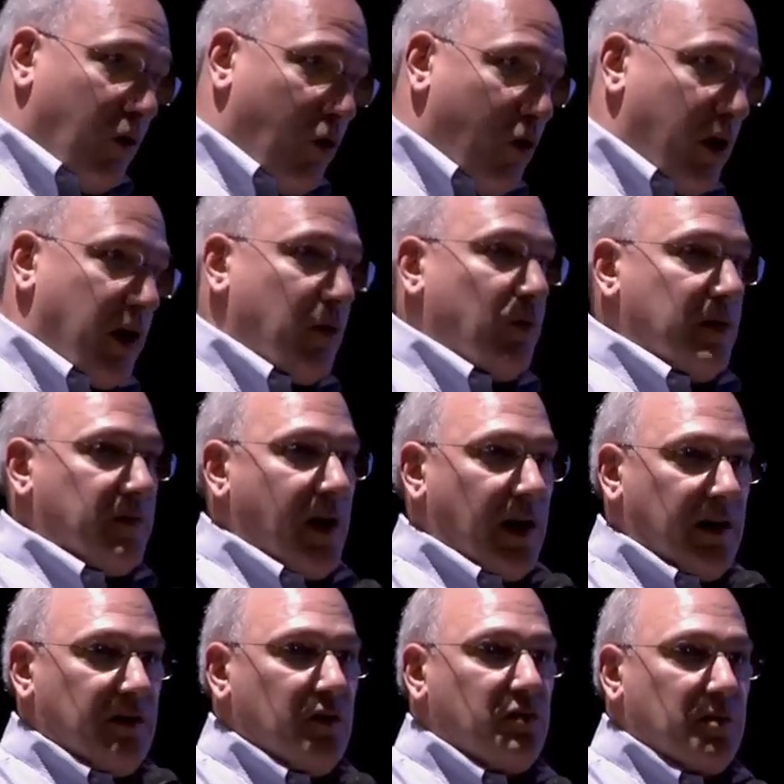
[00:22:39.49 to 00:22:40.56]
Or we've got
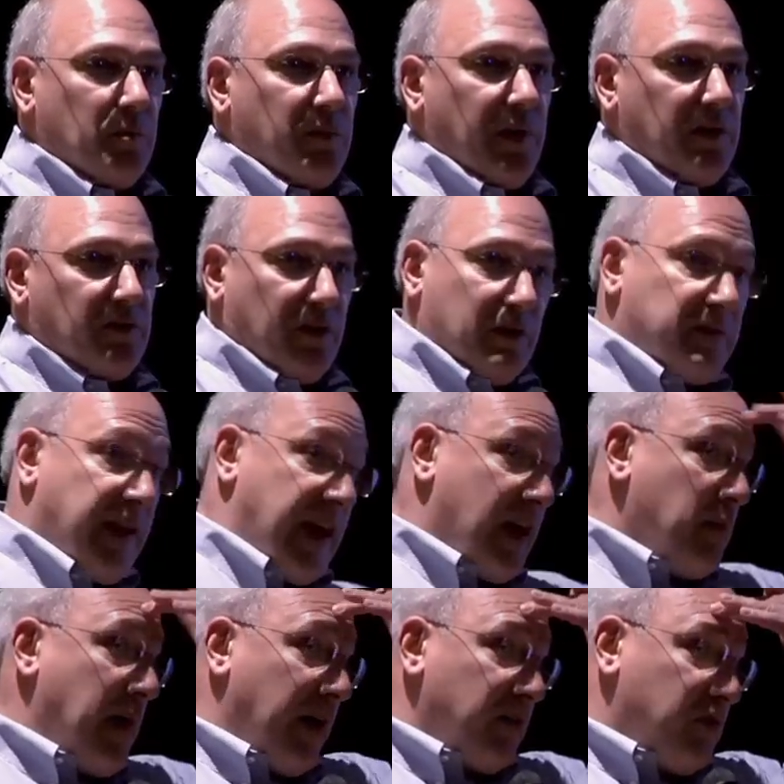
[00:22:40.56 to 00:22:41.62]
to do some things that are
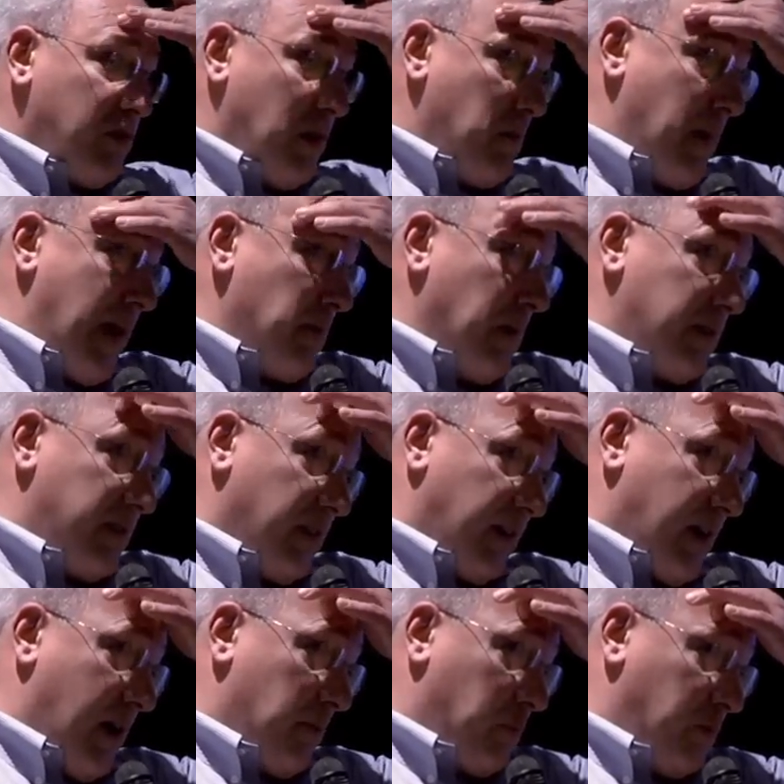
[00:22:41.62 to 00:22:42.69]
tantamount to an amendment to the
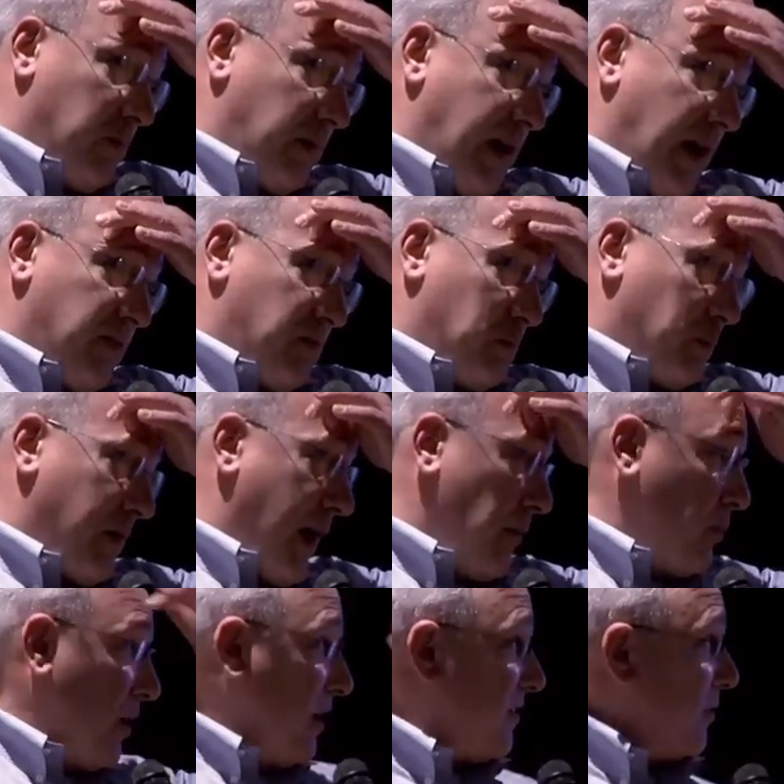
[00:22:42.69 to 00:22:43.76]
comp
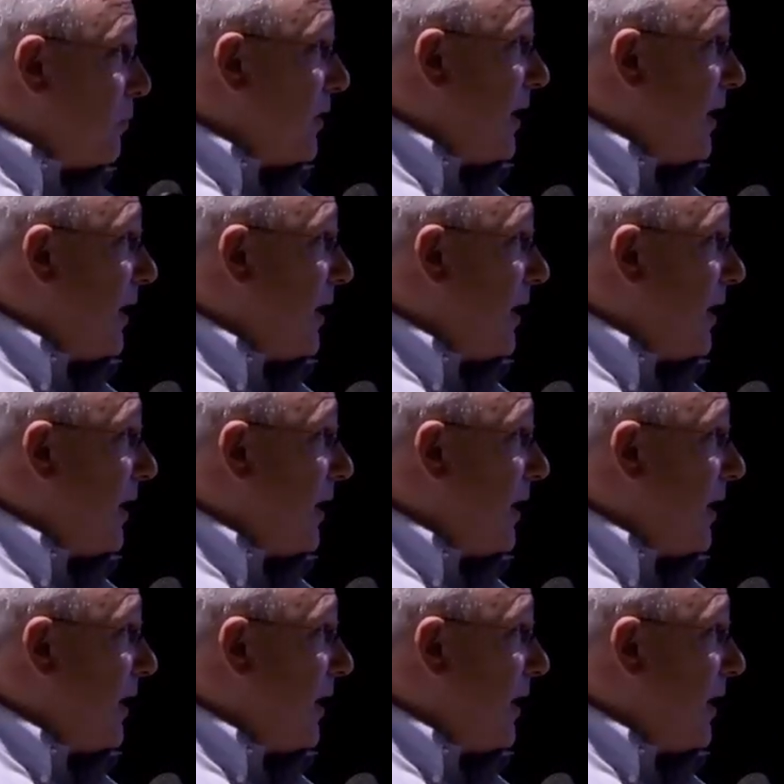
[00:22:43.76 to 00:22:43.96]
comprehensive